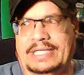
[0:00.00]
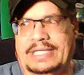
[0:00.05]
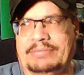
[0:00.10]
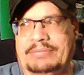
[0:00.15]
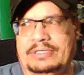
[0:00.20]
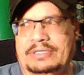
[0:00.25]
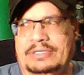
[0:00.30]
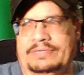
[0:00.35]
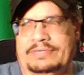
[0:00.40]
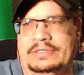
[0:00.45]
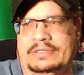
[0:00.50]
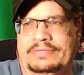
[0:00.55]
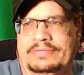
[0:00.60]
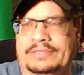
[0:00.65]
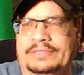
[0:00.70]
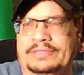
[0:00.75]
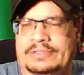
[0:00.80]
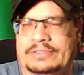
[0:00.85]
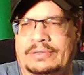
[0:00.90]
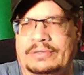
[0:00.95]
that big of a
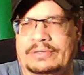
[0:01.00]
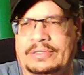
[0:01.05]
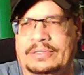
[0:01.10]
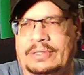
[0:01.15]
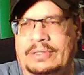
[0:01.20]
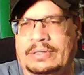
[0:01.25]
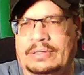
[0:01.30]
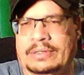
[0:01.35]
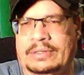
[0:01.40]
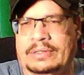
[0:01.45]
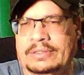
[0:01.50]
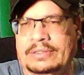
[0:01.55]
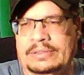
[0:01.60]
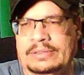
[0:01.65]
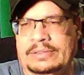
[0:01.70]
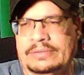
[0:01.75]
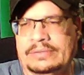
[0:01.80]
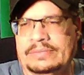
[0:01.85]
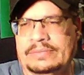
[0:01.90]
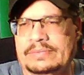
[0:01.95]
difference? Or
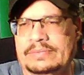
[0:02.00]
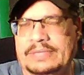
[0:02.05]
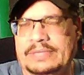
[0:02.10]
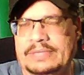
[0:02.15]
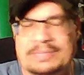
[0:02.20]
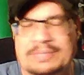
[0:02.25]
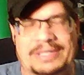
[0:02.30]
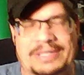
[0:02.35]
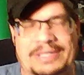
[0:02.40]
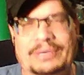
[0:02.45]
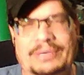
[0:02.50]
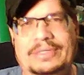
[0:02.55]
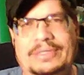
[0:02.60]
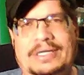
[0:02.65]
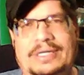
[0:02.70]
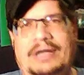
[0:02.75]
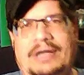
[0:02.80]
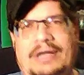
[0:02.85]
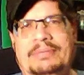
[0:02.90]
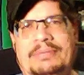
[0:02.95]
you know, let me know in the
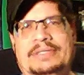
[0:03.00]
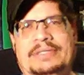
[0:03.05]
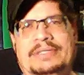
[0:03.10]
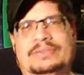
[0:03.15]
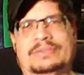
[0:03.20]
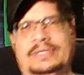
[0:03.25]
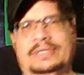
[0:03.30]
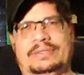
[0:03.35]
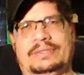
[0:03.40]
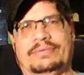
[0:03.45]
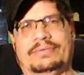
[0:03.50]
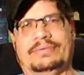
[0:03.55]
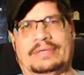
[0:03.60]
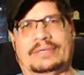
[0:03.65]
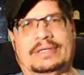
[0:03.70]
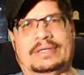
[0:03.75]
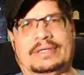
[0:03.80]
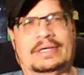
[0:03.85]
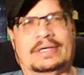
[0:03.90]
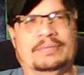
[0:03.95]
comments what you
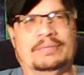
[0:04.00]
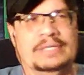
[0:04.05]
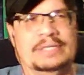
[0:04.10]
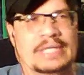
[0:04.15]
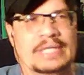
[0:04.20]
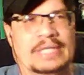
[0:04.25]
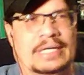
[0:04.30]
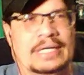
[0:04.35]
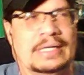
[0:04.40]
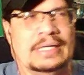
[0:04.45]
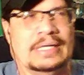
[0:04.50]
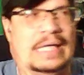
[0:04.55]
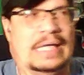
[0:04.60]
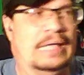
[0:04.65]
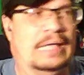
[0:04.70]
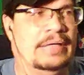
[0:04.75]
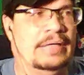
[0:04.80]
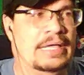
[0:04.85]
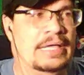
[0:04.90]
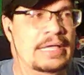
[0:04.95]
think. I mean,
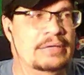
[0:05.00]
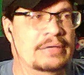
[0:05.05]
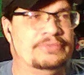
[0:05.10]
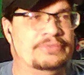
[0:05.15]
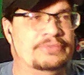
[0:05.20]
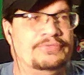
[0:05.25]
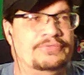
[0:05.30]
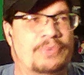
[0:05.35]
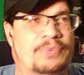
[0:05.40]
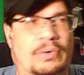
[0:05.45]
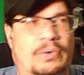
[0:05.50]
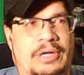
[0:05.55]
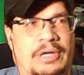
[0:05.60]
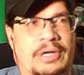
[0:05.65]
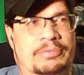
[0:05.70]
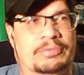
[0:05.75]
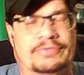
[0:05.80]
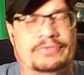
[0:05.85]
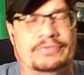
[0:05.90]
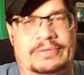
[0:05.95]
I have four
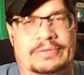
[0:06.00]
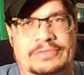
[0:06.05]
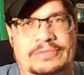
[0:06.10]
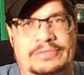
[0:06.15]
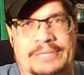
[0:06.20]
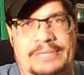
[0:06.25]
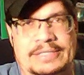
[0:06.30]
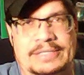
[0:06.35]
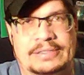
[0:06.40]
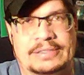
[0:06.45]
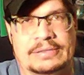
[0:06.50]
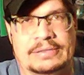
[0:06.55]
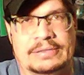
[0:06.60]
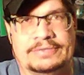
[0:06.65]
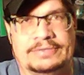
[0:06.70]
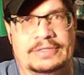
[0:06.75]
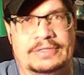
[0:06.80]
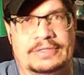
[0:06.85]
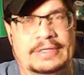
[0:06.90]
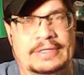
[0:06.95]
Epiphones myself.